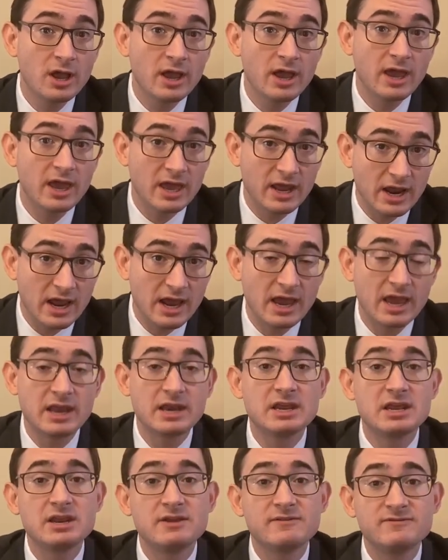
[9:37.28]
And
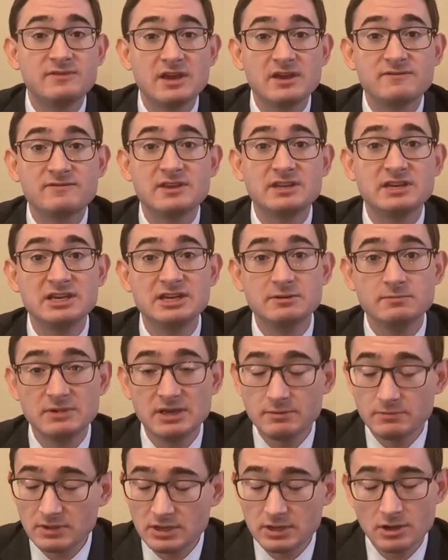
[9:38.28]
if they need to
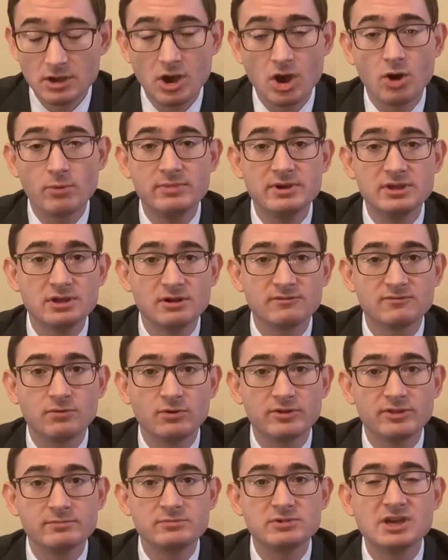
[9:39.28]
meet me, I'll be there
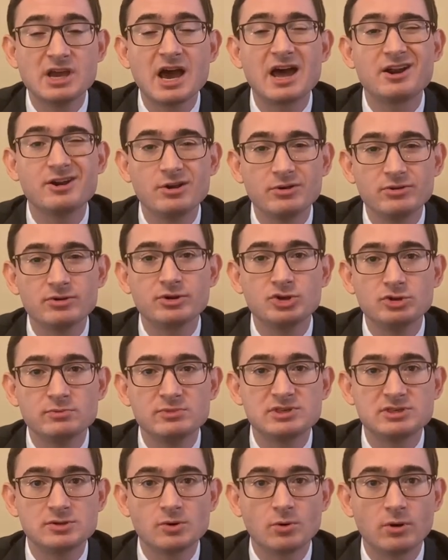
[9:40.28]
for them. You got to know their
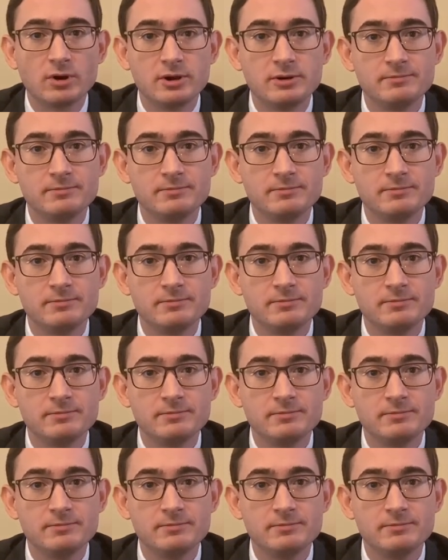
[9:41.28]
human story.